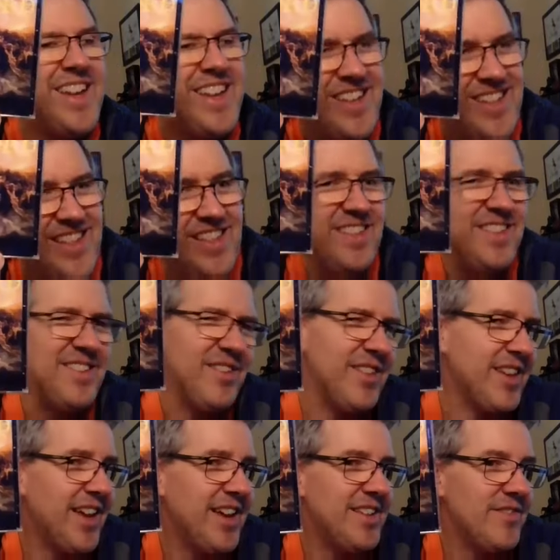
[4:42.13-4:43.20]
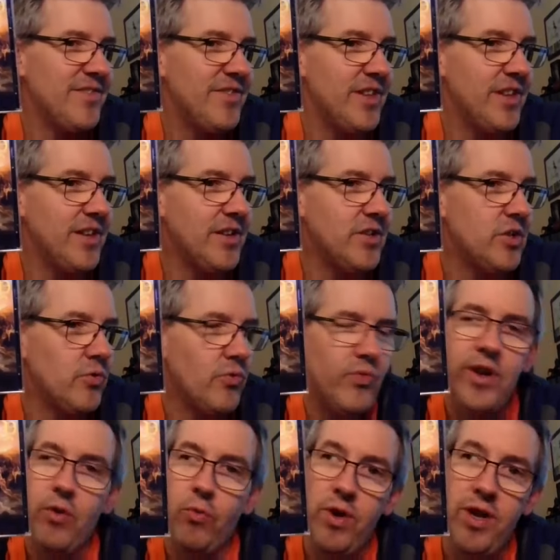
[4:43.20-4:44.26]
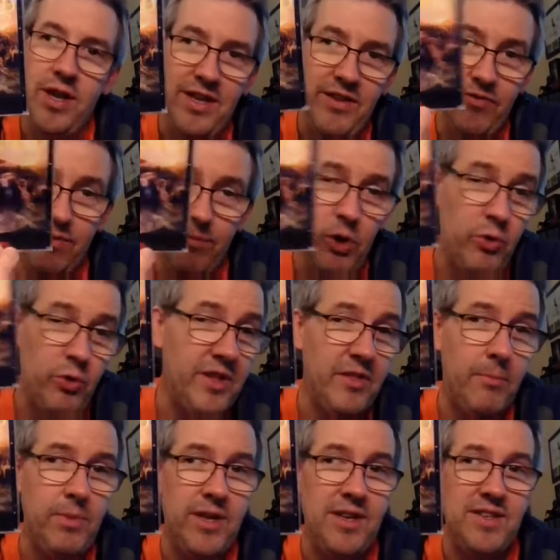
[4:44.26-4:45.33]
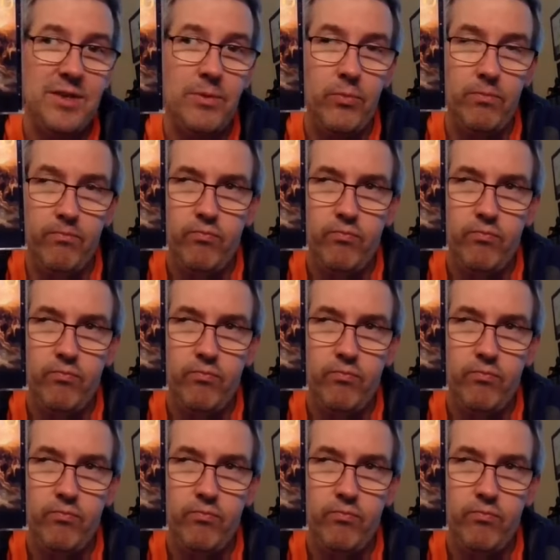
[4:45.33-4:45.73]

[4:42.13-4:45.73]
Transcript: These are the kinds of things right away. Even I'm already in the B's. I